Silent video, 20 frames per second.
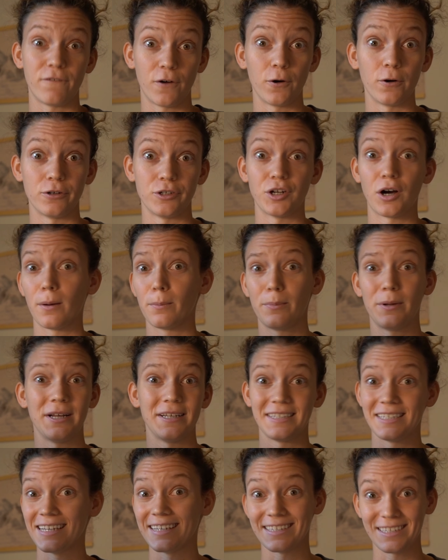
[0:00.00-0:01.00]
Photoshop, but
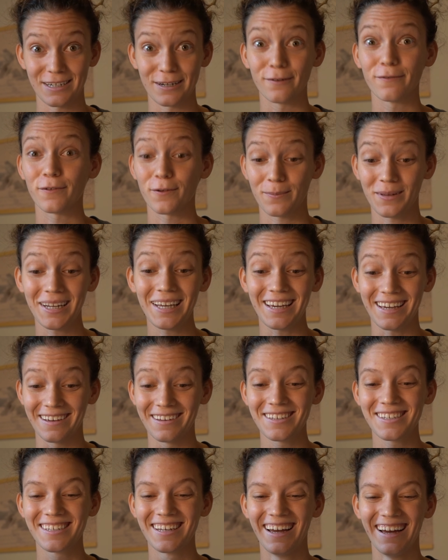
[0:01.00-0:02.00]
it's easier for me to
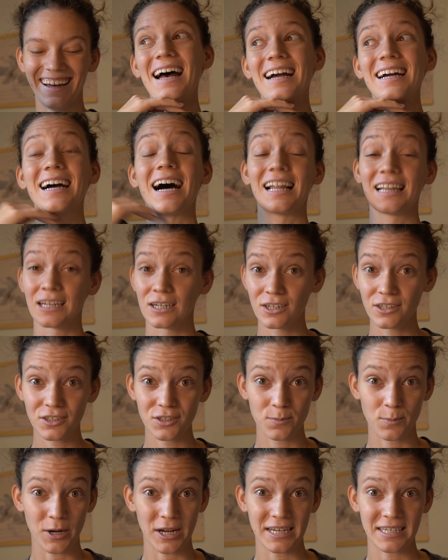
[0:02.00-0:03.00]
use. Colors,
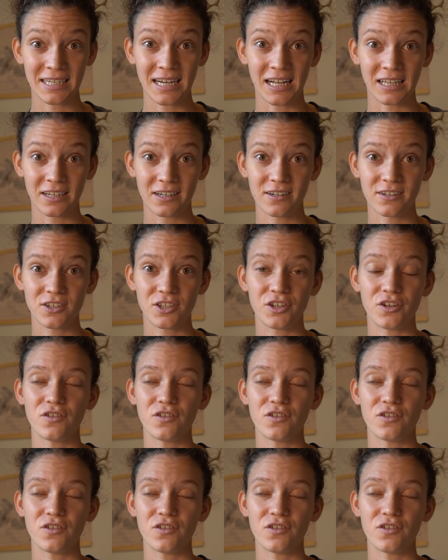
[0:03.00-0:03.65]
brand colors.